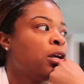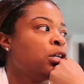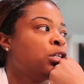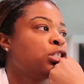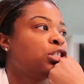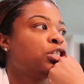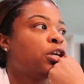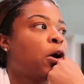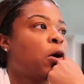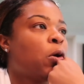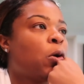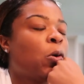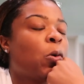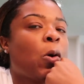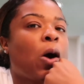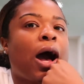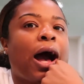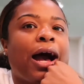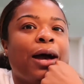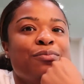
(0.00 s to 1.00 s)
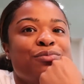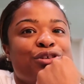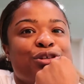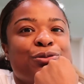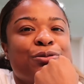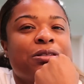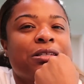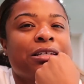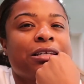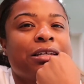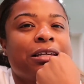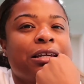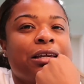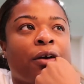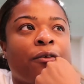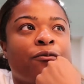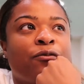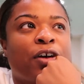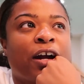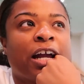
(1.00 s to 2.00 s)
So I'm using
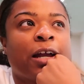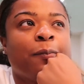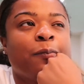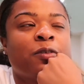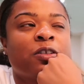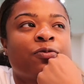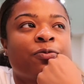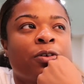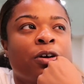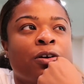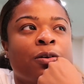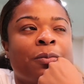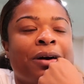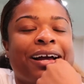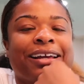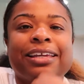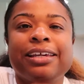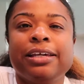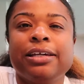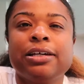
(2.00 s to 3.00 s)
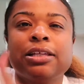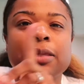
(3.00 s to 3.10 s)
frames from IKEA.